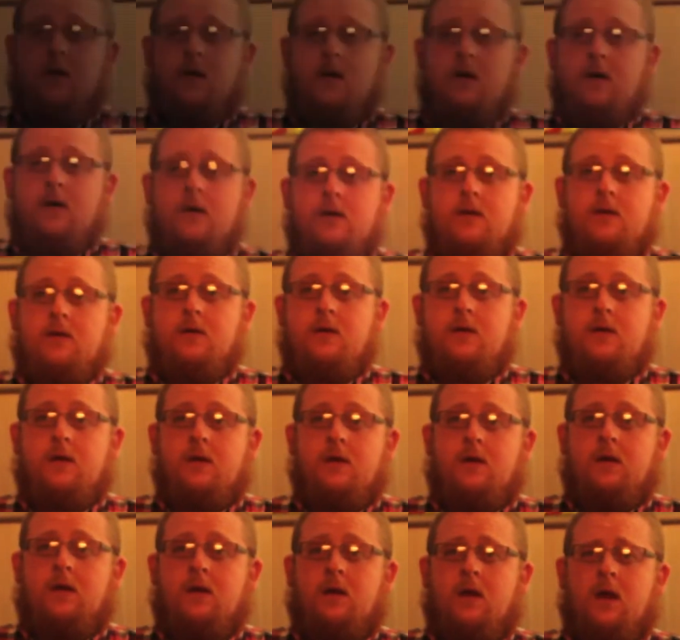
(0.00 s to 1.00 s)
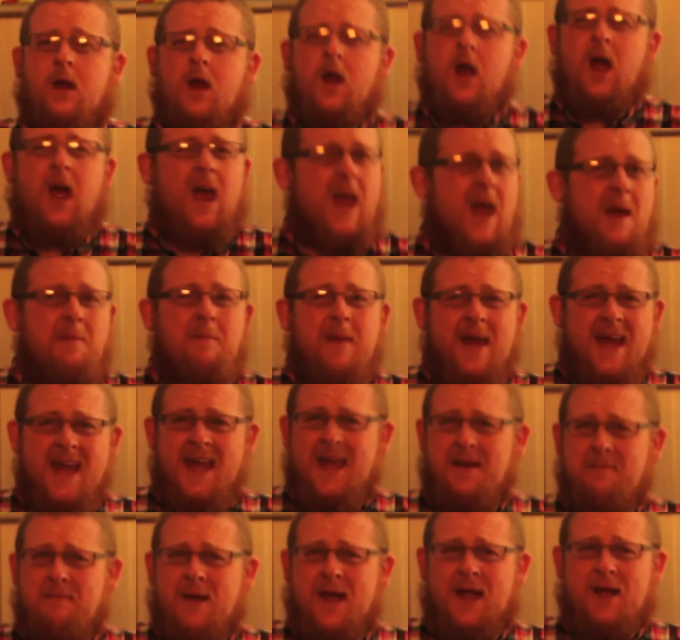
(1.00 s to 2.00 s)
Don't make a ball of this.
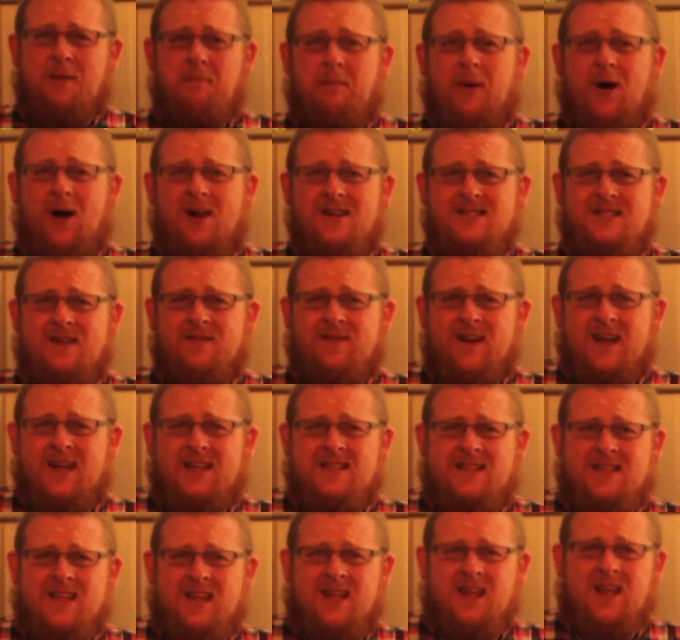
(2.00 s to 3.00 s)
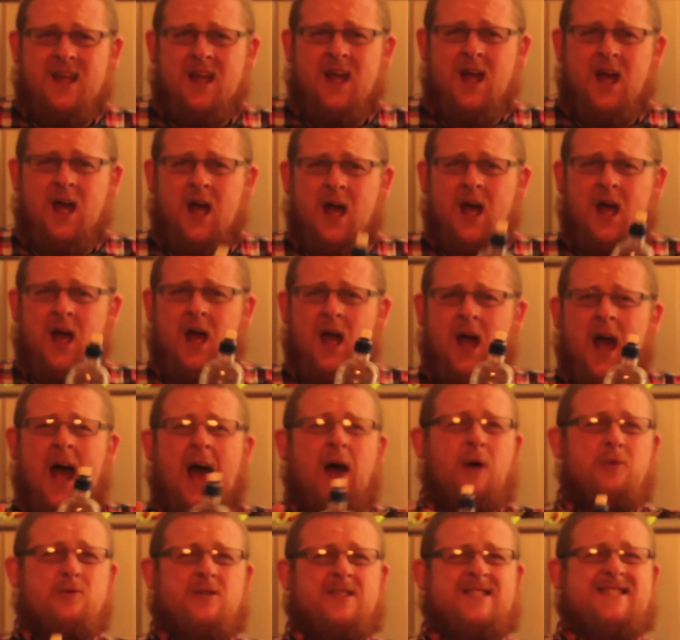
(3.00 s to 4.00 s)
Me? Make a ball of this?
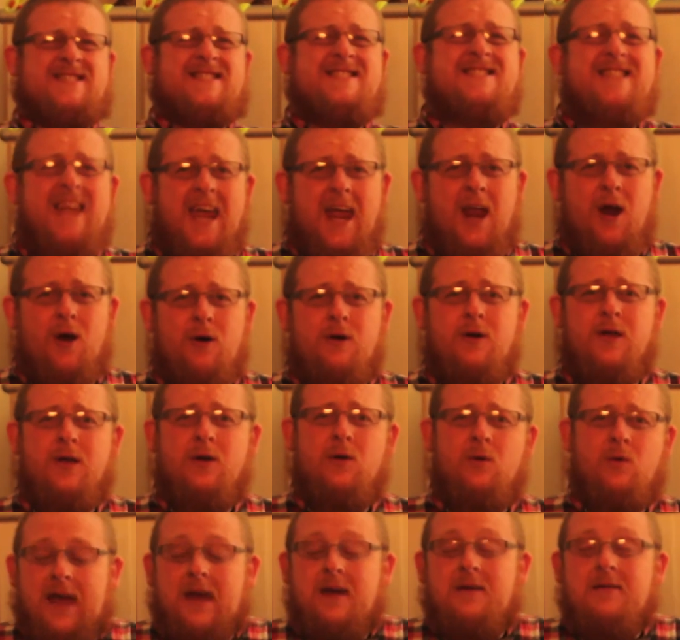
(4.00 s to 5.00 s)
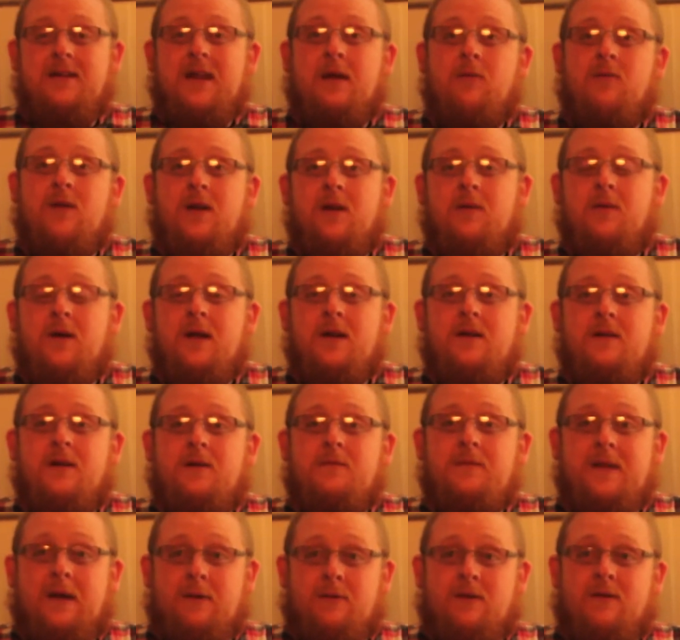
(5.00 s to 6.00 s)
How dare you? And then when I went up,
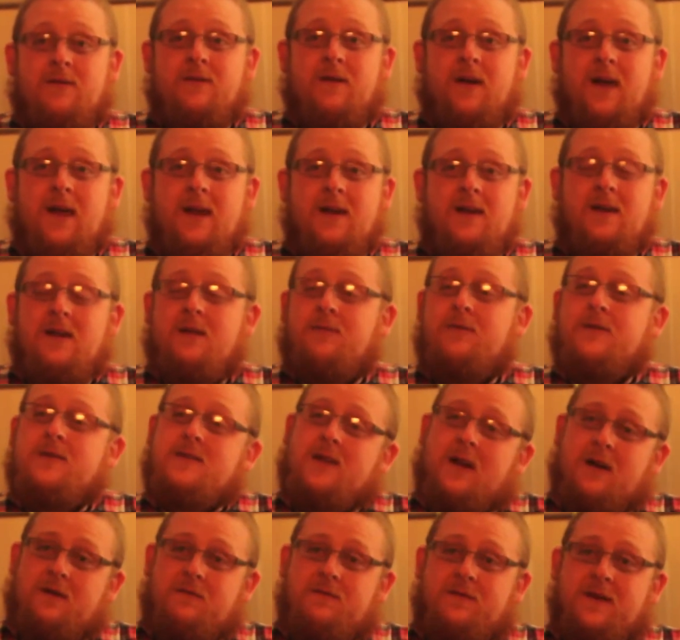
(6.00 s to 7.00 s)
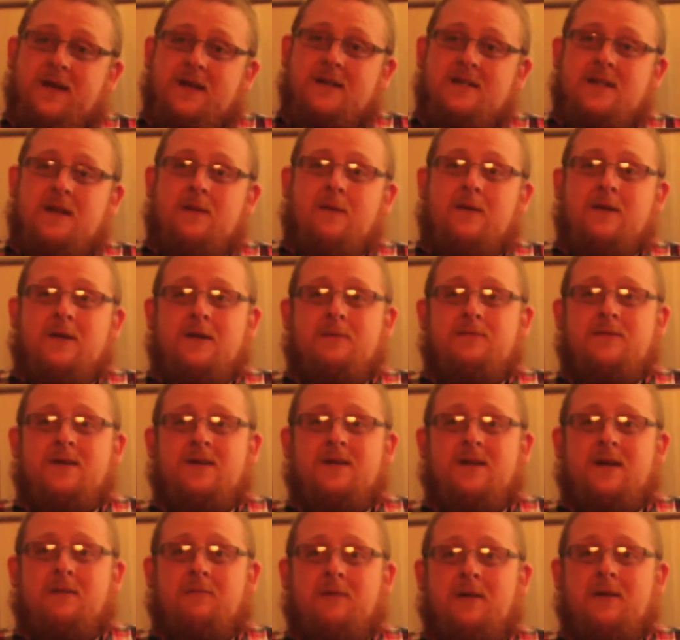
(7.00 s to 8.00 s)
that was fine, and the bus got fixed, and I went up to
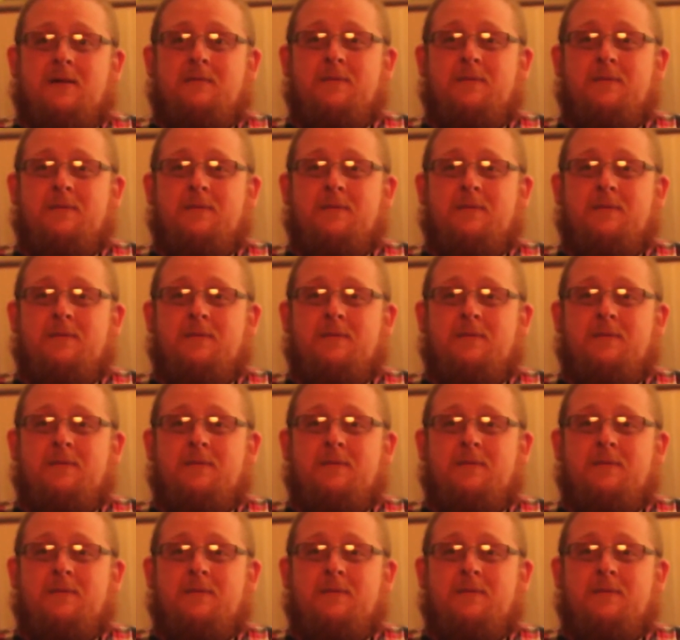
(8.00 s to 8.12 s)
Dublin.